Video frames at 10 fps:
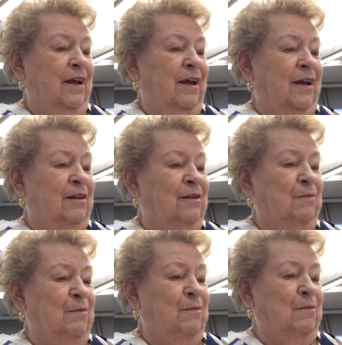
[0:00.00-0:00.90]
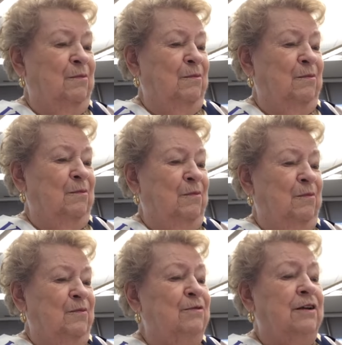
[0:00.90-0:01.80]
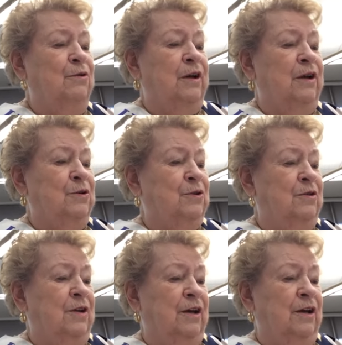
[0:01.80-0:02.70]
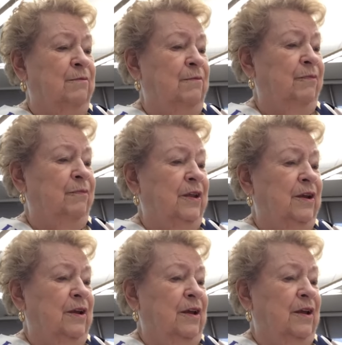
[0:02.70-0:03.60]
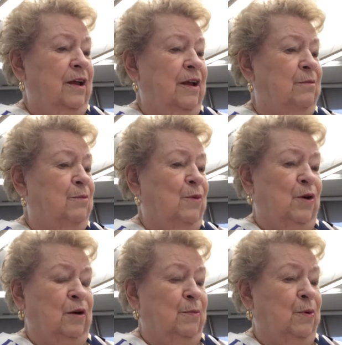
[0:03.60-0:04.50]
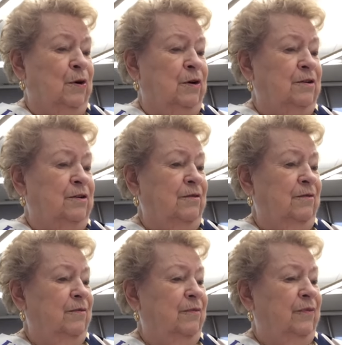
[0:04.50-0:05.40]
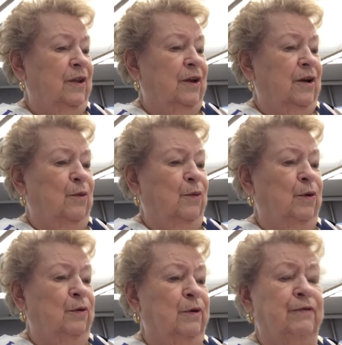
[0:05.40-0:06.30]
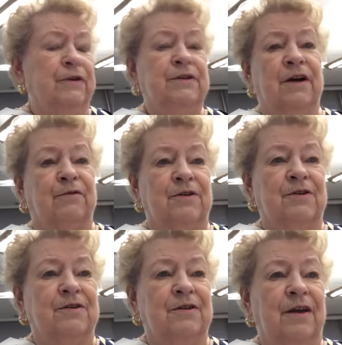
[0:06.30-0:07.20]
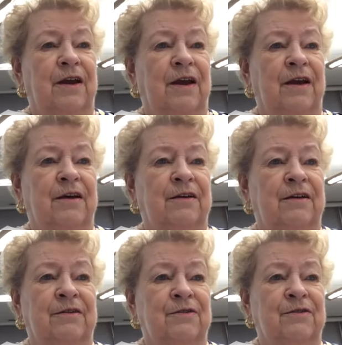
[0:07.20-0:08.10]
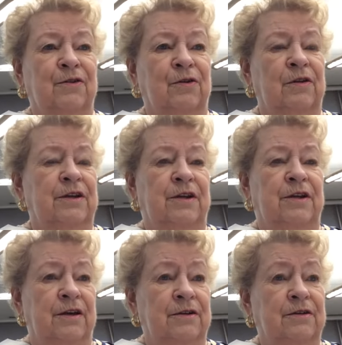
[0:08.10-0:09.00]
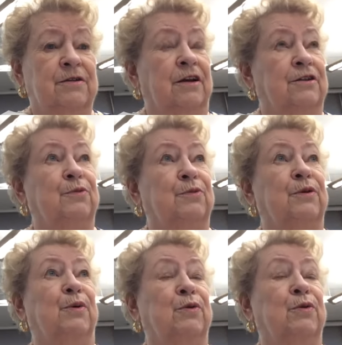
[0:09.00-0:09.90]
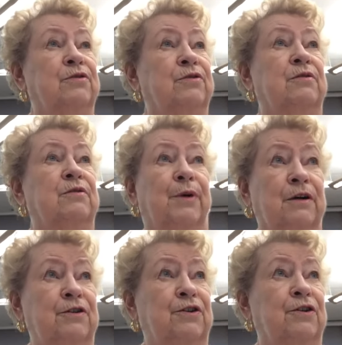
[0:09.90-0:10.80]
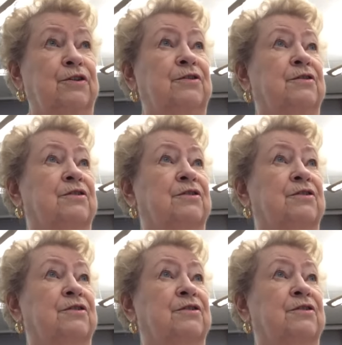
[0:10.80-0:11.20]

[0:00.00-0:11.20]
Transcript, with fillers: And towns like New Amsterdam and Mauckport were river towns. And early days, that's where boaters and barges